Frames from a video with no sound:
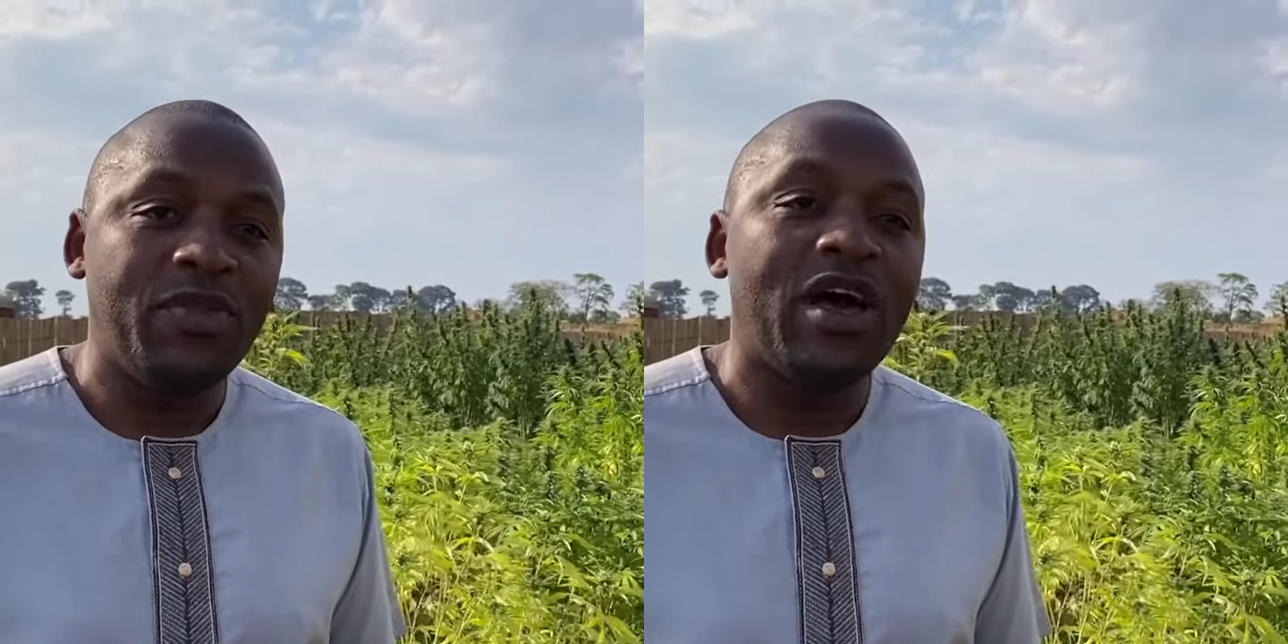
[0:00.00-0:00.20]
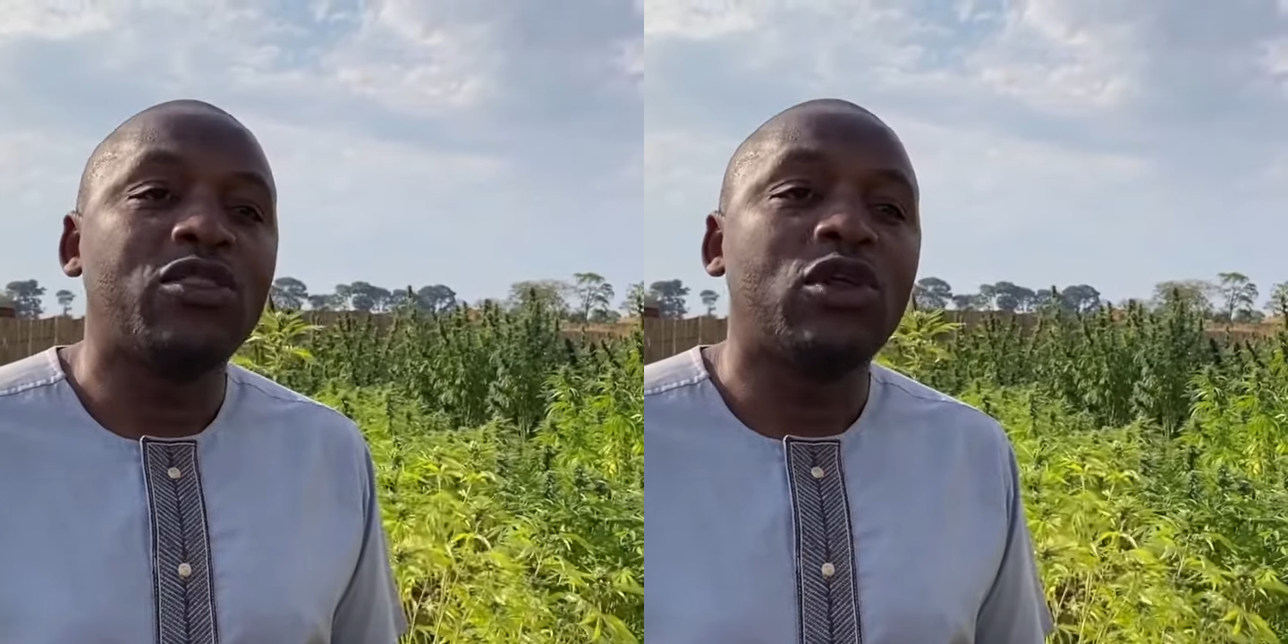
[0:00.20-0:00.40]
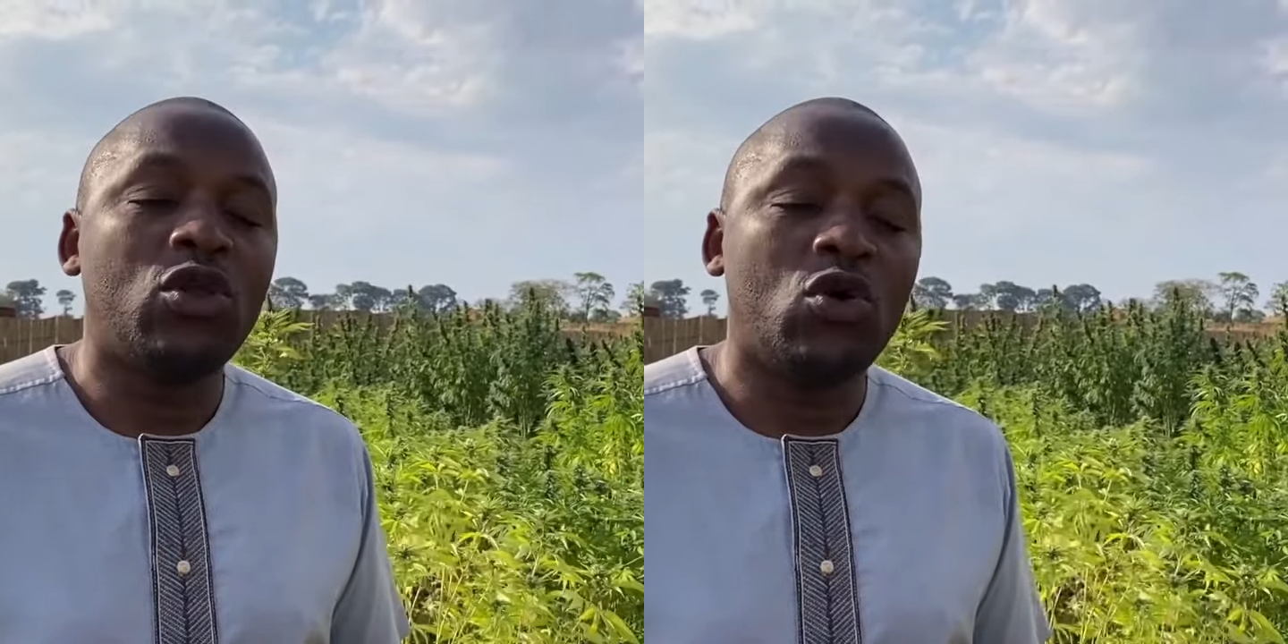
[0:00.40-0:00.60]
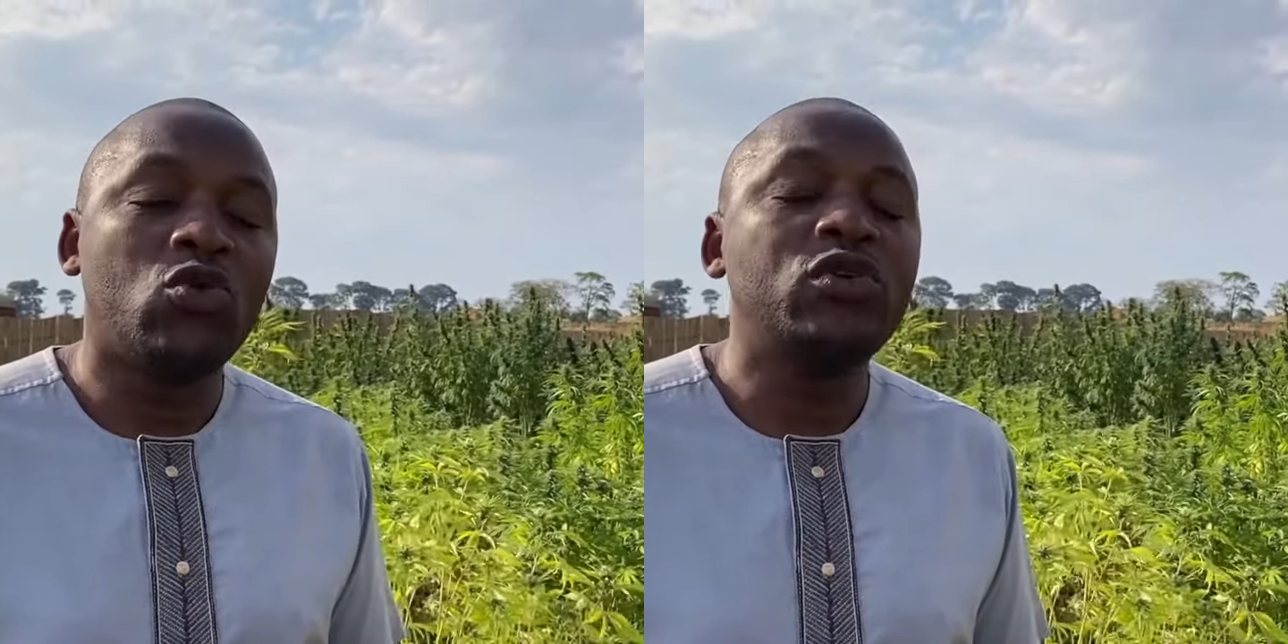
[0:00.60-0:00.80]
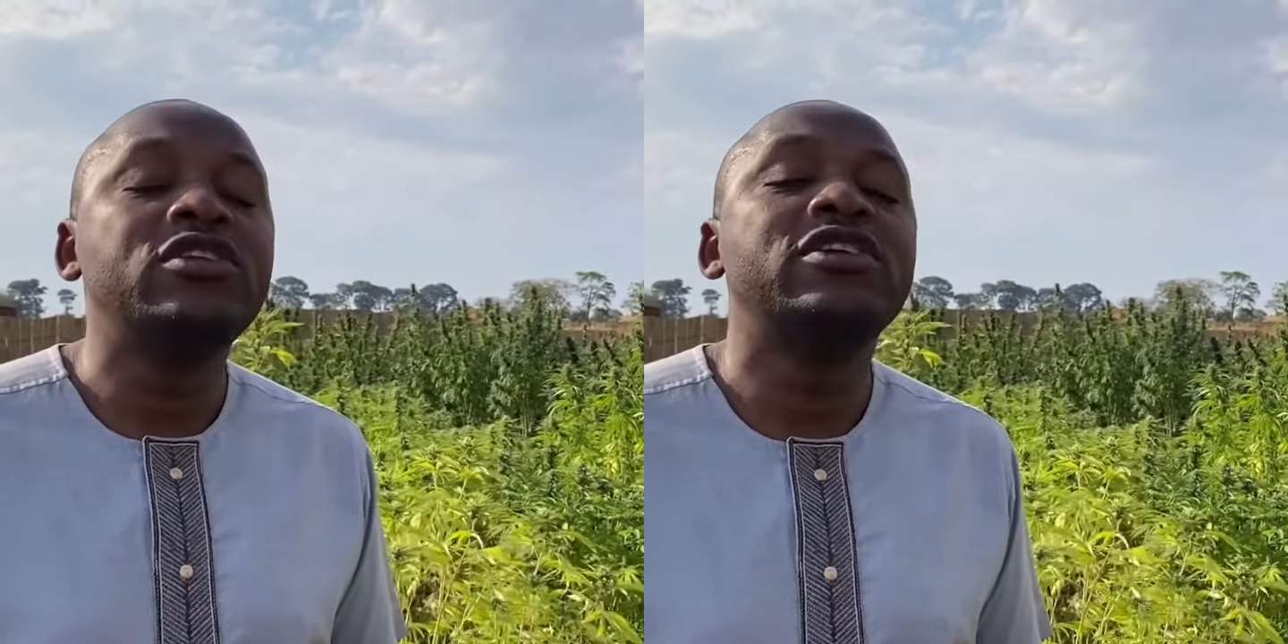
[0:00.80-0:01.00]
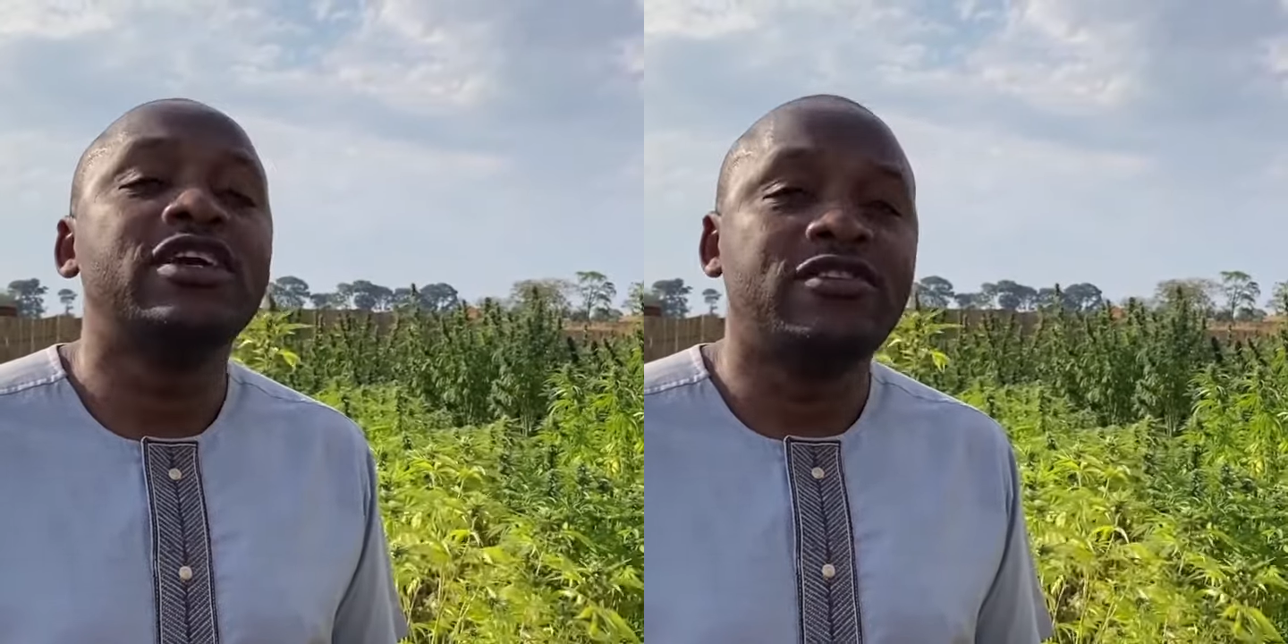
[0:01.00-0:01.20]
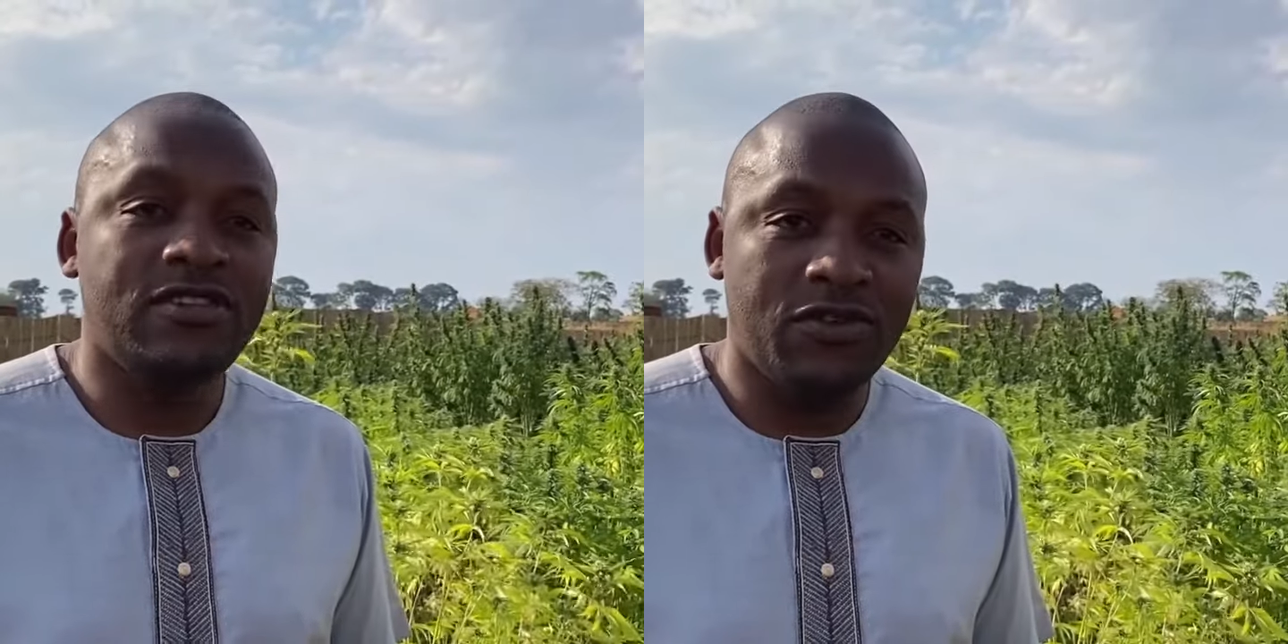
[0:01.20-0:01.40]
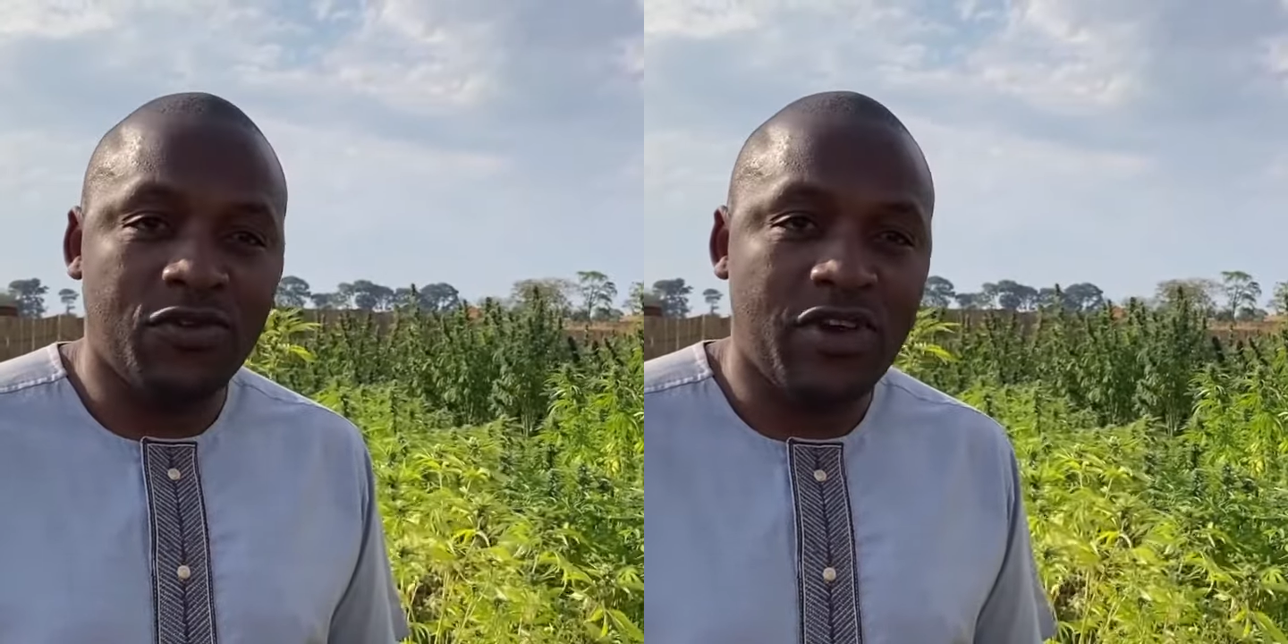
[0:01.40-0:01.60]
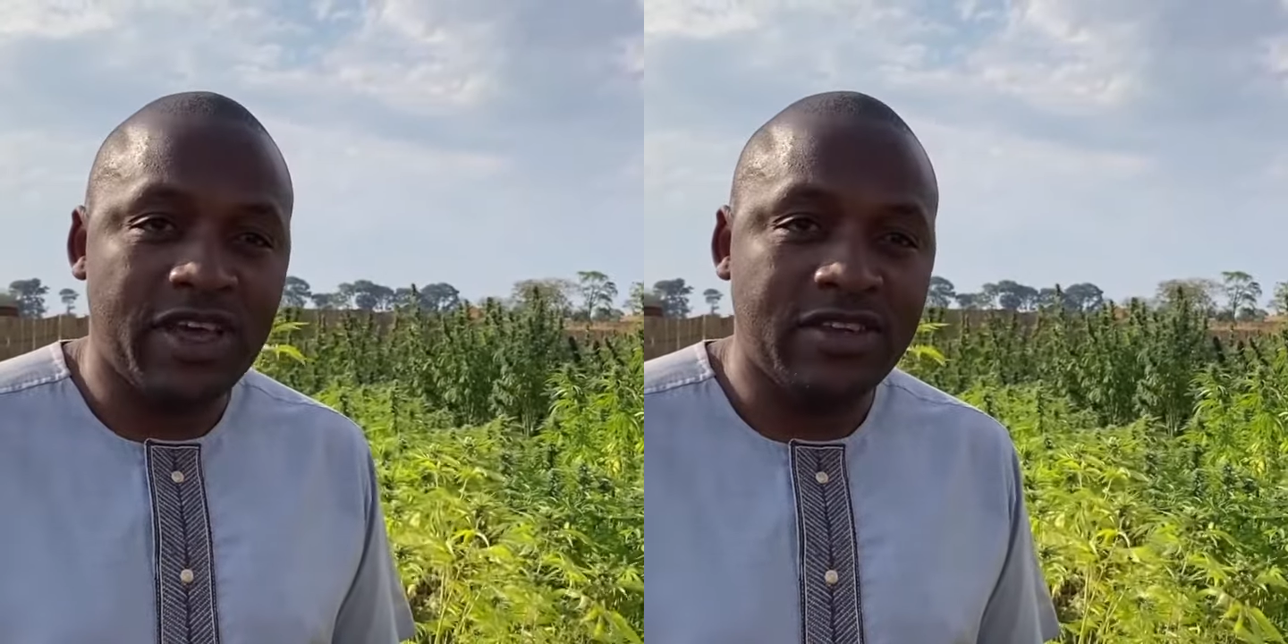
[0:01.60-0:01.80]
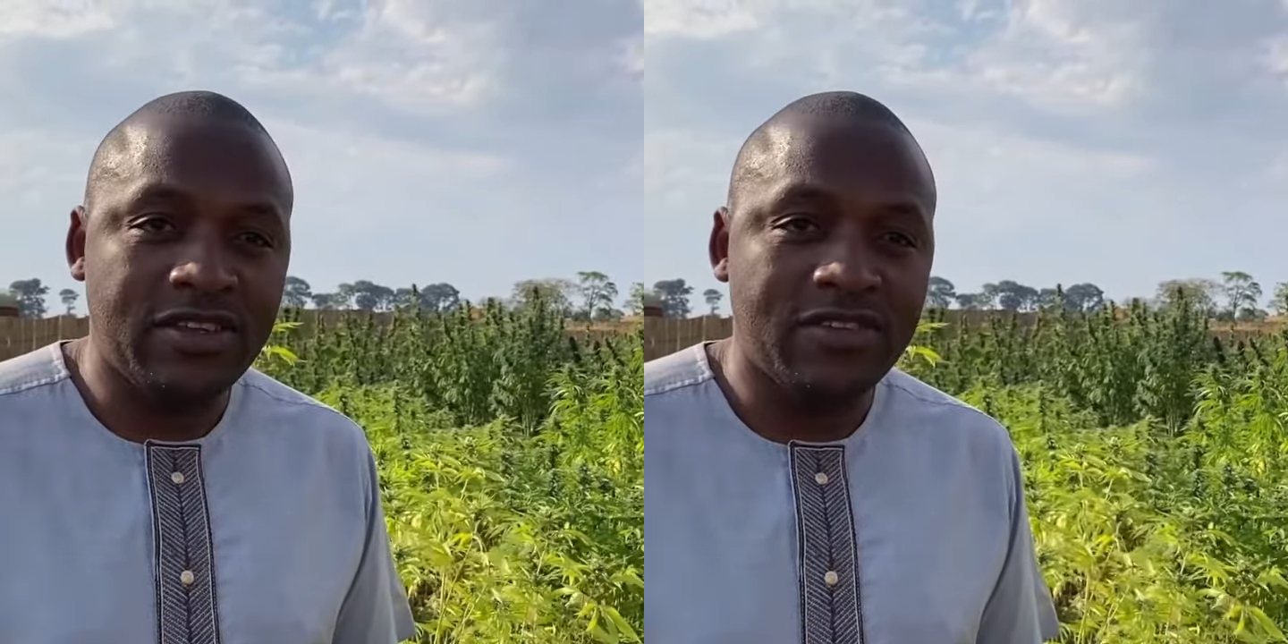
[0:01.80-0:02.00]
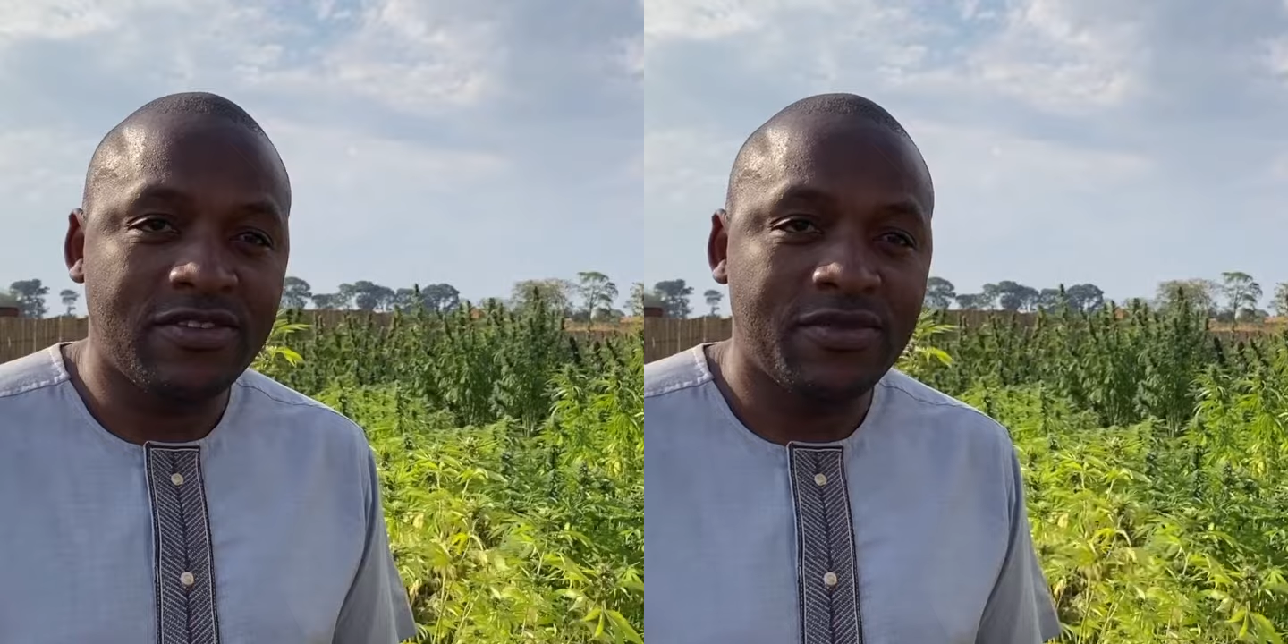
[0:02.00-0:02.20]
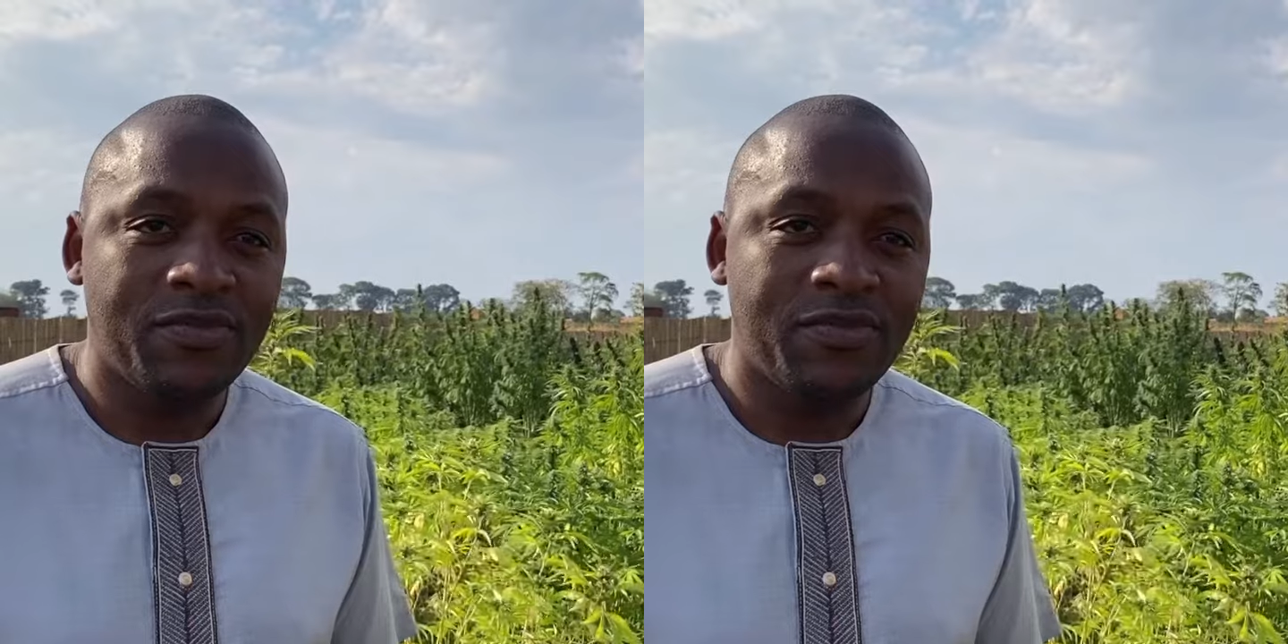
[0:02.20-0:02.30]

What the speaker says: are the low THC varieties.